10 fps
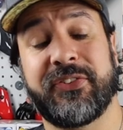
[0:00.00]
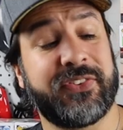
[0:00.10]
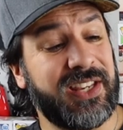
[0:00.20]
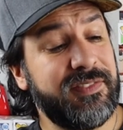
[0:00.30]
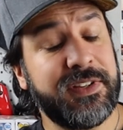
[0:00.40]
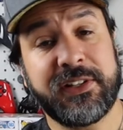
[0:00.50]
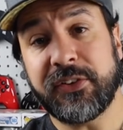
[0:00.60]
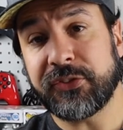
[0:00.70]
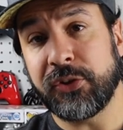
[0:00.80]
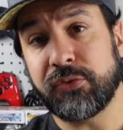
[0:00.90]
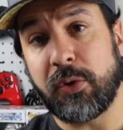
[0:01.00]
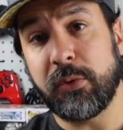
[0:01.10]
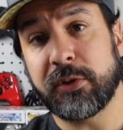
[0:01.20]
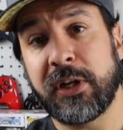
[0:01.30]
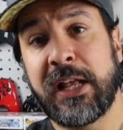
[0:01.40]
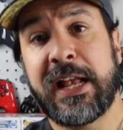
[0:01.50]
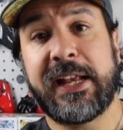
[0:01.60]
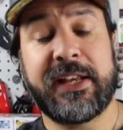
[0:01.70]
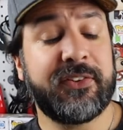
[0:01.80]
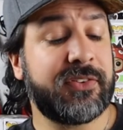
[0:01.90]
saving this controller
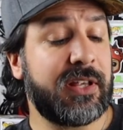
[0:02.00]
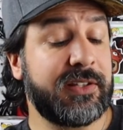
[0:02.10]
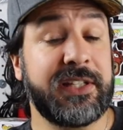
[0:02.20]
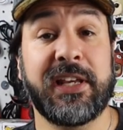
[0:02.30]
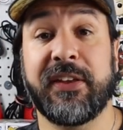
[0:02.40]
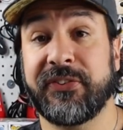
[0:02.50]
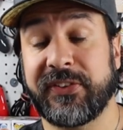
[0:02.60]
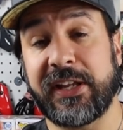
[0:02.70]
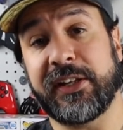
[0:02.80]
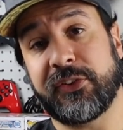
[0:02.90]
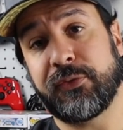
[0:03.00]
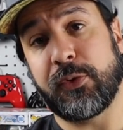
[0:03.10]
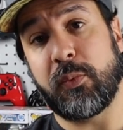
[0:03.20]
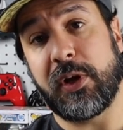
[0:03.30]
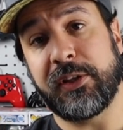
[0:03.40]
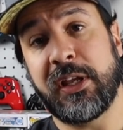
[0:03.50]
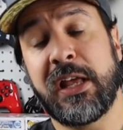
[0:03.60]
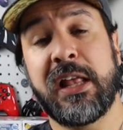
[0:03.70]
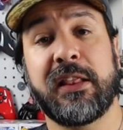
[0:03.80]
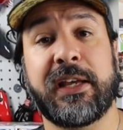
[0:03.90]
is the aesthetics for one.
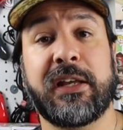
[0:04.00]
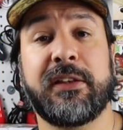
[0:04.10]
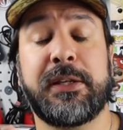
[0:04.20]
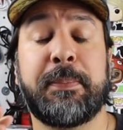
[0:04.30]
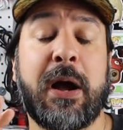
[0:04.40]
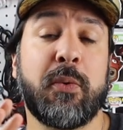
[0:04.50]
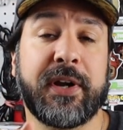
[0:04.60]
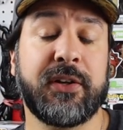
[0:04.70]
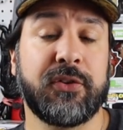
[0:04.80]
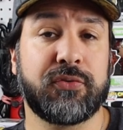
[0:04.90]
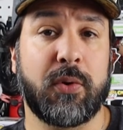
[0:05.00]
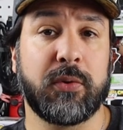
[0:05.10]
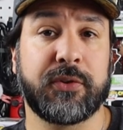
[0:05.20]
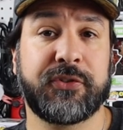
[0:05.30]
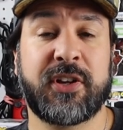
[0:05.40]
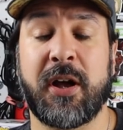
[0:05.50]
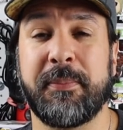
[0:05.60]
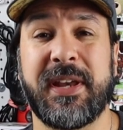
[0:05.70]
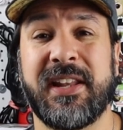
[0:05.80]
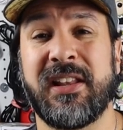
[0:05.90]
Like, the PowerA controllers
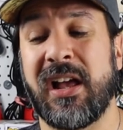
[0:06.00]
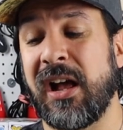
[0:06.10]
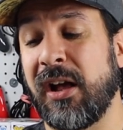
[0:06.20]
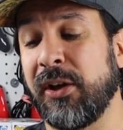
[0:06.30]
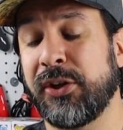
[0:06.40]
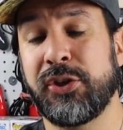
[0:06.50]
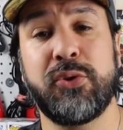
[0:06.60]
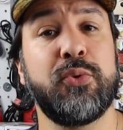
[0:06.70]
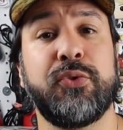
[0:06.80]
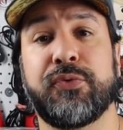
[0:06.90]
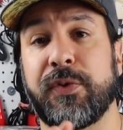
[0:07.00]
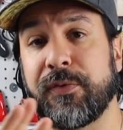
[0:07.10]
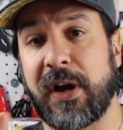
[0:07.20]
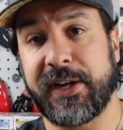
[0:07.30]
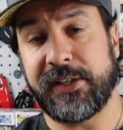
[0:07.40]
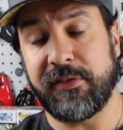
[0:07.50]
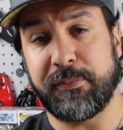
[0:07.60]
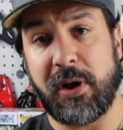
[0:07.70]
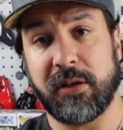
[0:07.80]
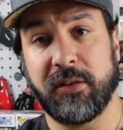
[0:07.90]
come in a huge variety of
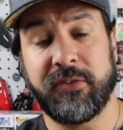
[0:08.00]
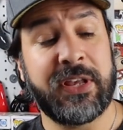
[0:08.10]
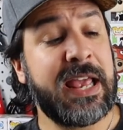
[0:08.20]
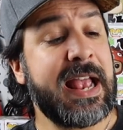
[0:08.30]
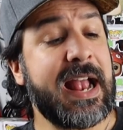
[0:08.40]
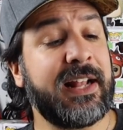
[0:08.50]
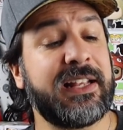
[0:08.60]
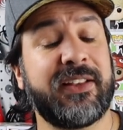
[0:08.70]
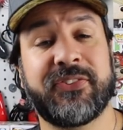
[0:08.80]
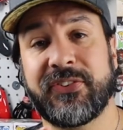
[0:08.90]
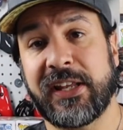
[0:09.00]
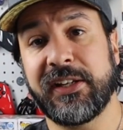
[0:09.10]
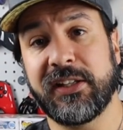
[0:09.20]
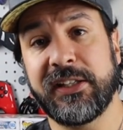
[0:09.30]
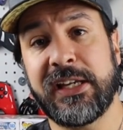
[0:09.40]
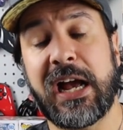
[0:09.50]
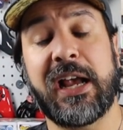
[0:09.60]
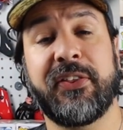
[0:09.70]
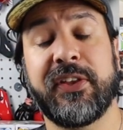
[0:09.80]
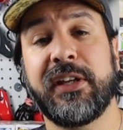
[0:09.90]
models, and aesthetically,
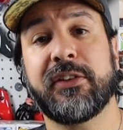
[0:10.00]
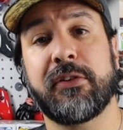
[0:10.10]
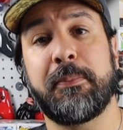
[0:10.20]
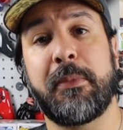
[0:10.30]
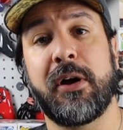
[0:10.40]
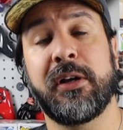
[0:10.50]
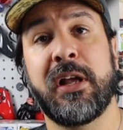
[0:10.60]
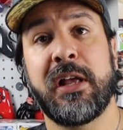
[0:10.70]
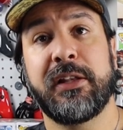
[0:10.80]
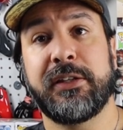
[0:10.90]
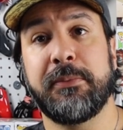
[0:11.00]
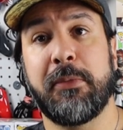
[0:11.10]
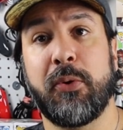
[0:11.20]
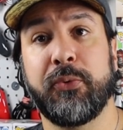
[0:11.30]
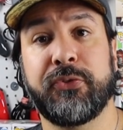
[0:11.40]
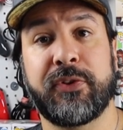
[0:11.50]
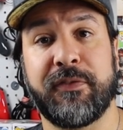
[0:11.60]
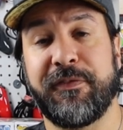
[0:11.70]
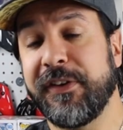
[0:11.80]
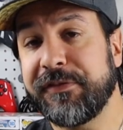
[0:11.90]
I think they're among the most
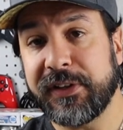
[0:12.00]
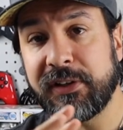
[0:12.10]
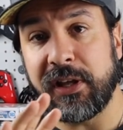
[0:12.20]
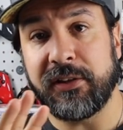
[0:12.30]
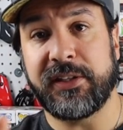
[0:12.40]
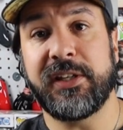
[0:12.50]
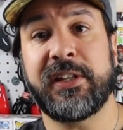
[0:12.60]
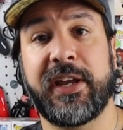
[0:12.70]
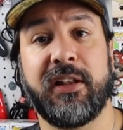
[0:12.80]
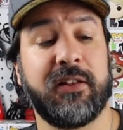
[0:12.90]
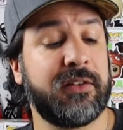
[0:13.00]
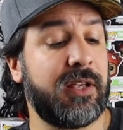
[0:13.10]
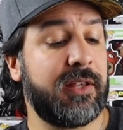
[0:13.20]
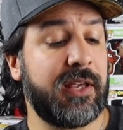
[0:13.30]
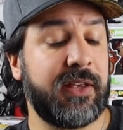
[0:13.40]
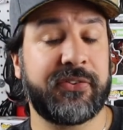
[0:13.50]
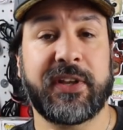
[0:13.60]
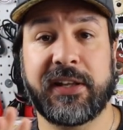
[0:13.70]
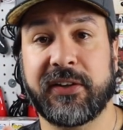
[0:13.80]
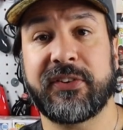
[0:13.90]
vivid, detailed
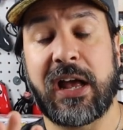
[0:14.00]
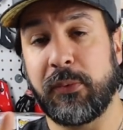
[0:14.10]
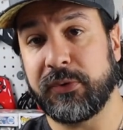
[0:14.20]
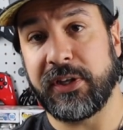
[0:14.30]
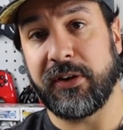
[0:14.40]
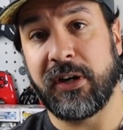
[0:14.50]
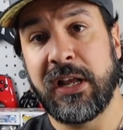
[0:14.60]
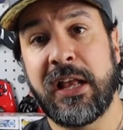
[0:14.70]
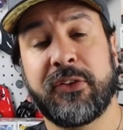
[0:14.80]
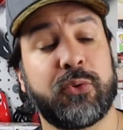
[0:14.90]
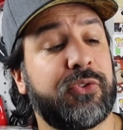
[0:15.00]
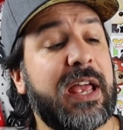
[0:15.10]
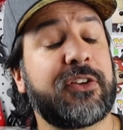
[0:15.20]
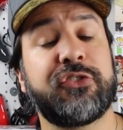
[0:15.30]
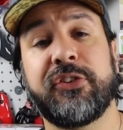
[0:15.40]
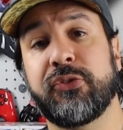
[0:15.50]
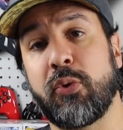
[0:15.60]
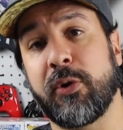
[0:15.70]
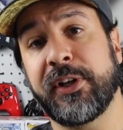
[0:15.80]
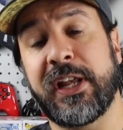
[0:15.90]
aesthetics out there. So it's actually
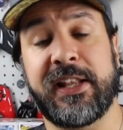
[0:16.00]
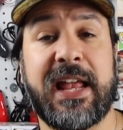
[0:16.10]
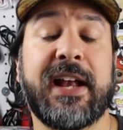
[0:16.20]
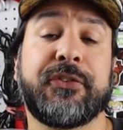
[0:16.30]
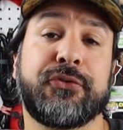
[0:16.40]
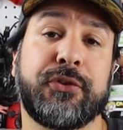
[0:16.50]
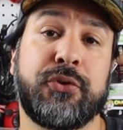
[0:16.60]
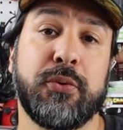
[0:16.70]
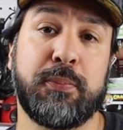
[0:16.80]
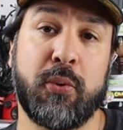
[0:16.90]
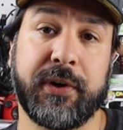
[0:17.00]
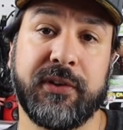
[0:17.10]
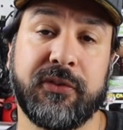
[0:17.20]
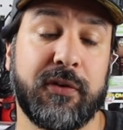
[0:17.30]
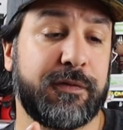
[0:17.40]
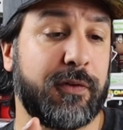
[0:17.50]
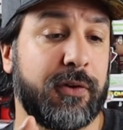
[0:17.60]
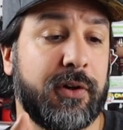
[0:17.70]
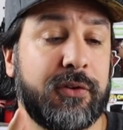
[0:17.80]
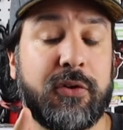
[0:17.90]
scoring an extra two points
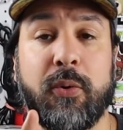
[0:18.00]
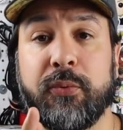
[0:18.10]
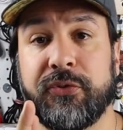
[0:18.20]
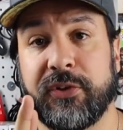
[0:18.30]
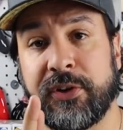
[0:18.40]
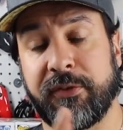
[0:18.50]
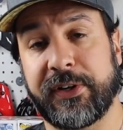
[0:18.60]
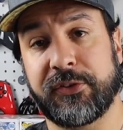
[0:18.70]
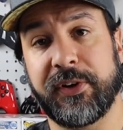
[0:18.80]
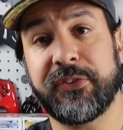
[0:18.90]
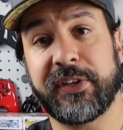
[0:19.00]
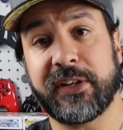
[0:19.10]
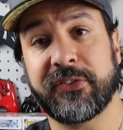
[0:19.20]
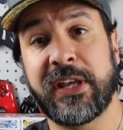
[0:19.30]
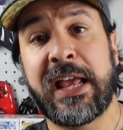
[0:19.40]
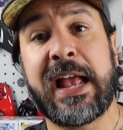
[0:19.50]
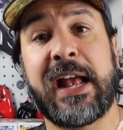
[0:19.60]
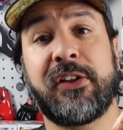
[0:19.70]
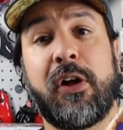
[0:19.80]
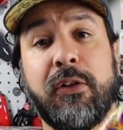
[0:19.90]
for those characteristics.
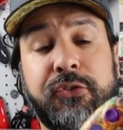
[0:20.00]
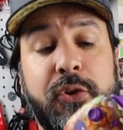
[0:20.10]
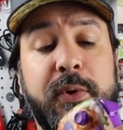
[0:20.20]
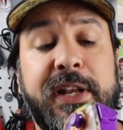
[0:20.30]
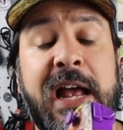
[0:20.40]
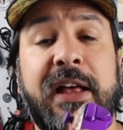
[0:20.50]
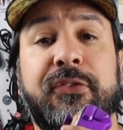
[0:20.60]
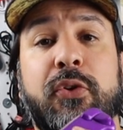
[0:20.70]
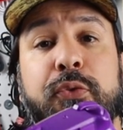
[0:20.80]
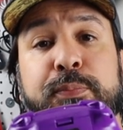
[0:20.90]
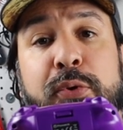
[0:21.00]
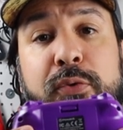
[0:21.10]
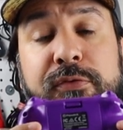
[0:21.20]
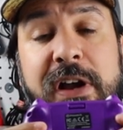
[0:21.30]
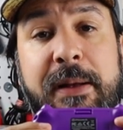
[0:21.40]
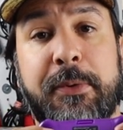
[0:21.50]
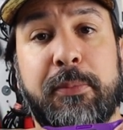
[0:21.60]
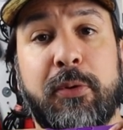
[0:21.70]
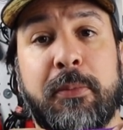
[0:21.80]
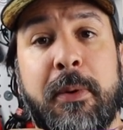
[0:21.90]
And also it has those
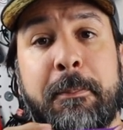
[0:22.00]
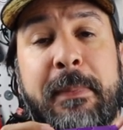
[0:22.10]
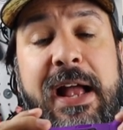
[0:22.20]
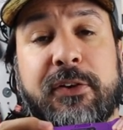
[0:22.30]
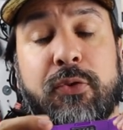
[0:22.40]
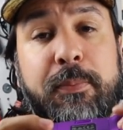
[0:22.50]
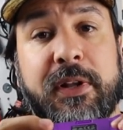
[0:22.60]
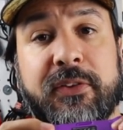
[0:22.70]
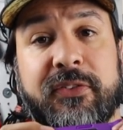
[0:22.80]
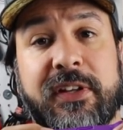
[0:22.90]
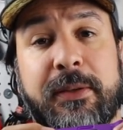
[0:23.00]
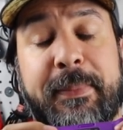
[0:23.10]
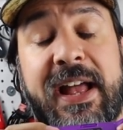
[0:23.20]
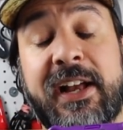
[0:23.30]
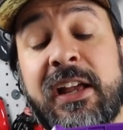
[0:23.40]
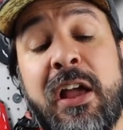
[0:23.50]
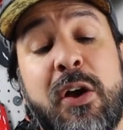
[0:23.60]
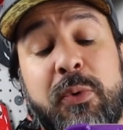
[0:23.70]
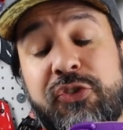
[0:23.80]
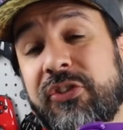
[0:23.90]
programmable macro buttons at the back,
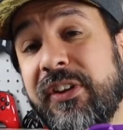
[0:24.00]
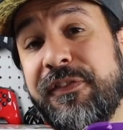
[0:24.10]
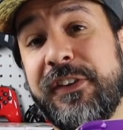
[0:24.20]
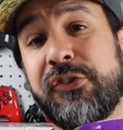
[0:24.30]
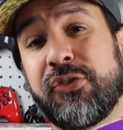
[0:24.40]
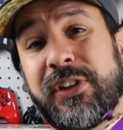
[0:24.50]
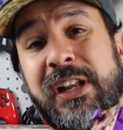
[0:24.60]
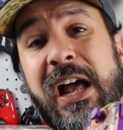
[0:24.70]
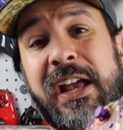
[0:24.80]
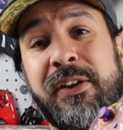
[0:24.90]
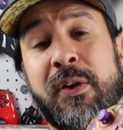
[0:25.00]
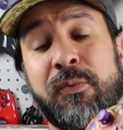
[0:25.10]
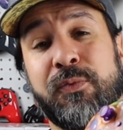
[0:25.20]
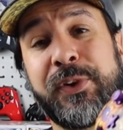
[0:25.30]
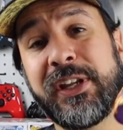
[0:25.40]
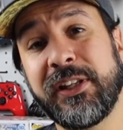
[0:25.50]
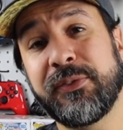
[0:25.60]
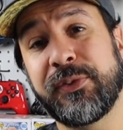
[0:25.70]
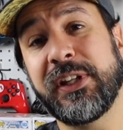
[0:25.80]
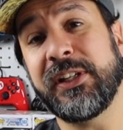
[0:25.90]
which is a feature that I
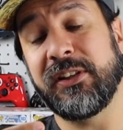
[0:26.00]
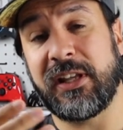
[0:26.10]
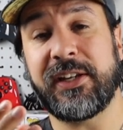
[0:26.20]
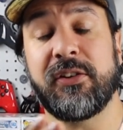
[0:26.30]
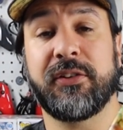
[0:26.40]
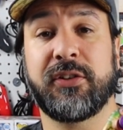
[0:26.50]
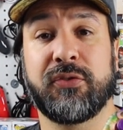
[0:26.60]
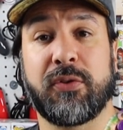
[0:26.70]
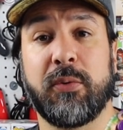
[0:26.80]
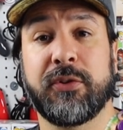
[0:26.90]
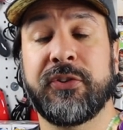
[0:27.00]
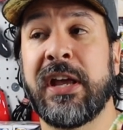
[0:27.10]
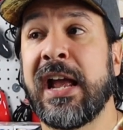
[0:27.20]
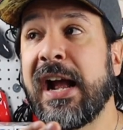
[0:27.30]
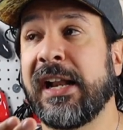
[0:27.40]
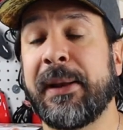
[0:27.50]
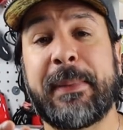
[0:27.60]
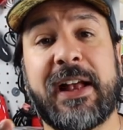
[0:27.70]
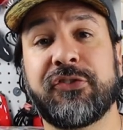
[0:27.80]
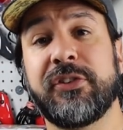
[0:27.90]
really, really like on controllers. And
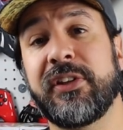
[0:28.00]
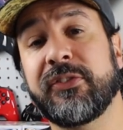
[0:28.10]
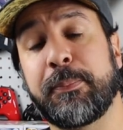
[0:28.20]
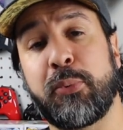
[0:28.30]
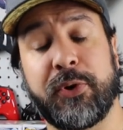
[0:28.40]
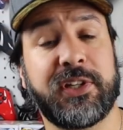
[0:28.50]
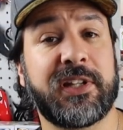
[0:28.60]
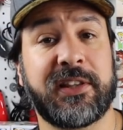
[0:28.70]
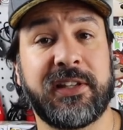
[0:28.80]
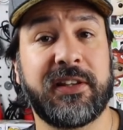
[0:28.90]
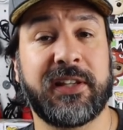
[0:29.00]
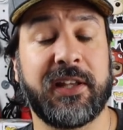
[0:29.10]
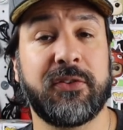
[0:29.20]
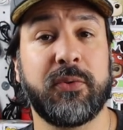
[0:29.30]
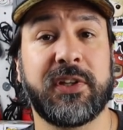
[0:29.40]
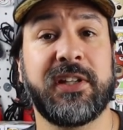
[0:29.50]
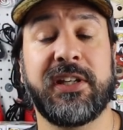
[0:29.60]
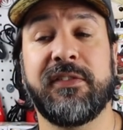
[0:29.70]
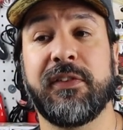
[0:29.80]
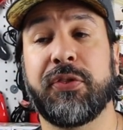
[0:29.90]
I'm actually disappointed that Nintendo
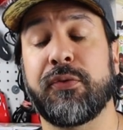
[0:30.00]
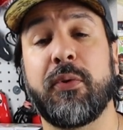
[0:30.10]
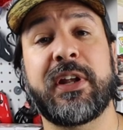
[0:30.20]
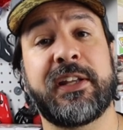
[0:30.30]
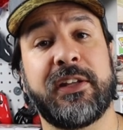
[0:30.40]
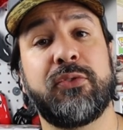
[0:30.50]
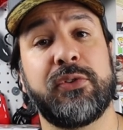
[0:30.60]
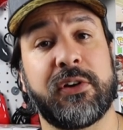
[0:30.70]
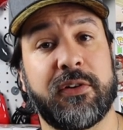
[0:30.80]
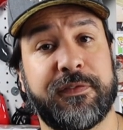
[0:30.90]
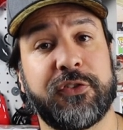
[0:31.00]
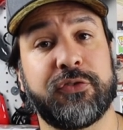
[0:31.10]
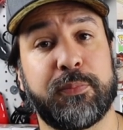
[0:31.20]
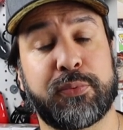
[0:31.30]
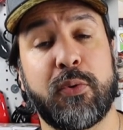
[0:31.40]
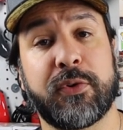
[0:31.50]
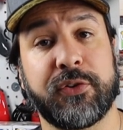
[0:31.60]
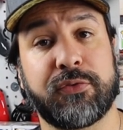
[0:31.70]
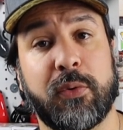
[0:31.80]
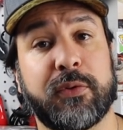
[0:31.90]
didn't even throw that into their official Pro
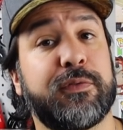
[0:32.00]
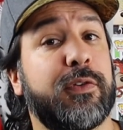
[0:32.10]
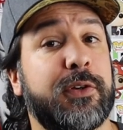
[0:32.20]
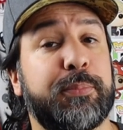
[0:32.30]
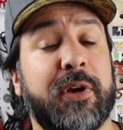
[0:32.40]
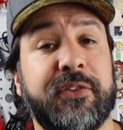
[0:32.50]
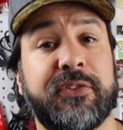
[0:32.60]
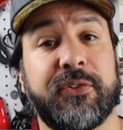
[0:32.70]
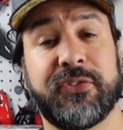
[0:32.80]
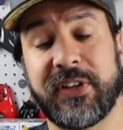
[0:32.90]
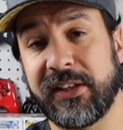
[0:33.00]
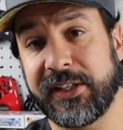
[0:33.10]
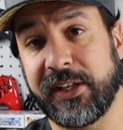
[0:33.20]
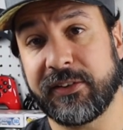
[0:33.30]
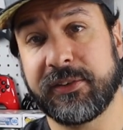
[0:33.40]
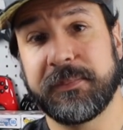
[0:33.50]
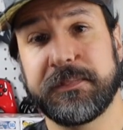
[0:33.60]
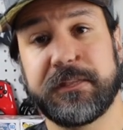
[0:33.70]
controller for the price they're selling it.